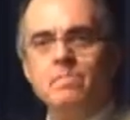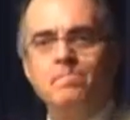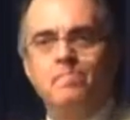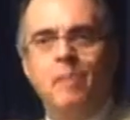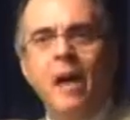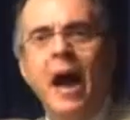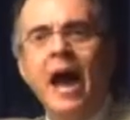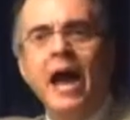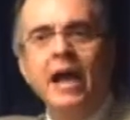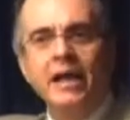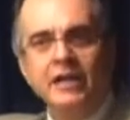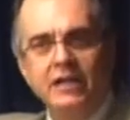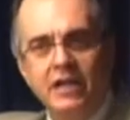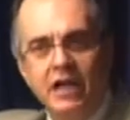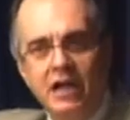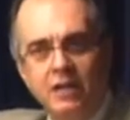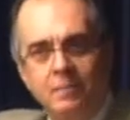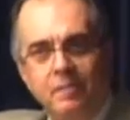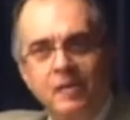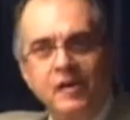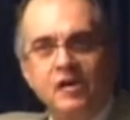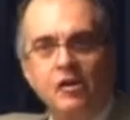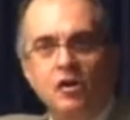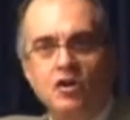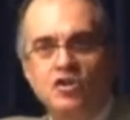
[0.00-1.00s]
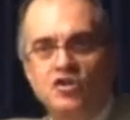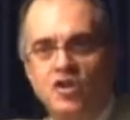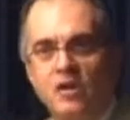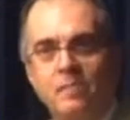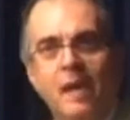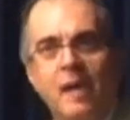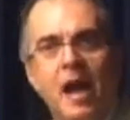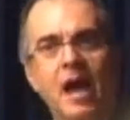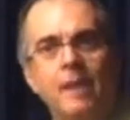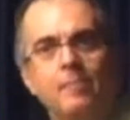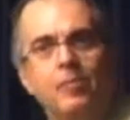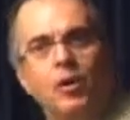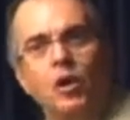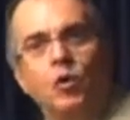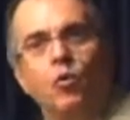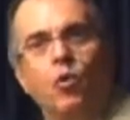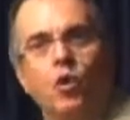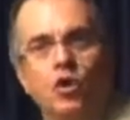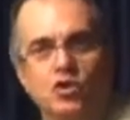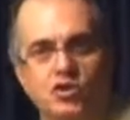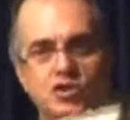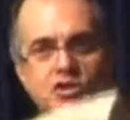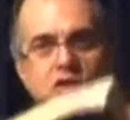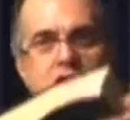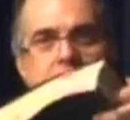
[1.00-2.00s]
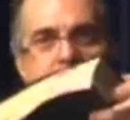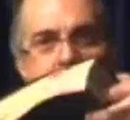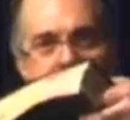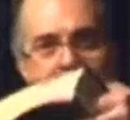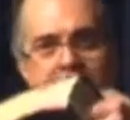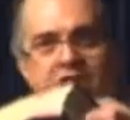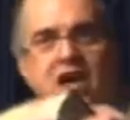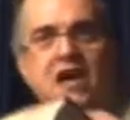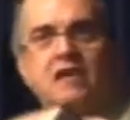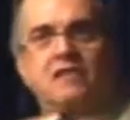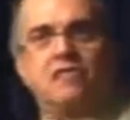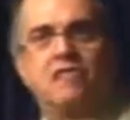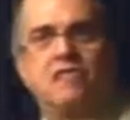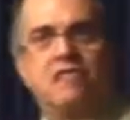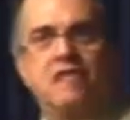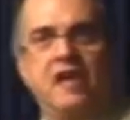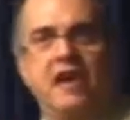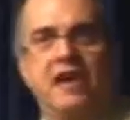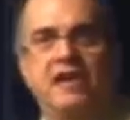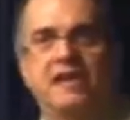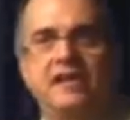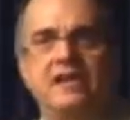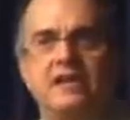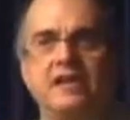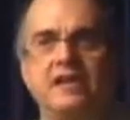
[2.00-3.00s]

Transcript: bind it because the Bible was that thick.